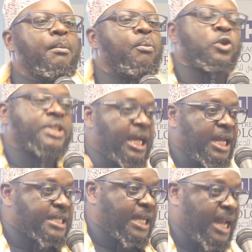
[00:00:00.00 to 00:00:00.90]
Musa
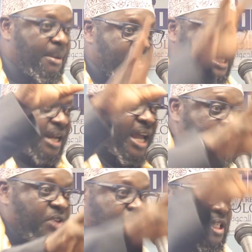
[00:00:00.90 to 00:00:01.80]
alayhi salam is
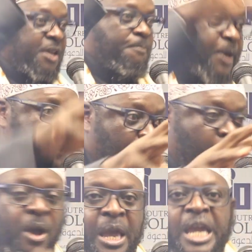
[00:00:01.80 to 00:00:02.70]
arriving, seeing
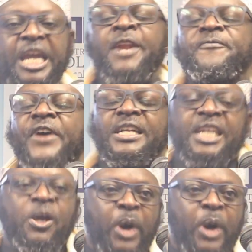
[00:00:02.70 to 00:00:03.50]
people. In fact, he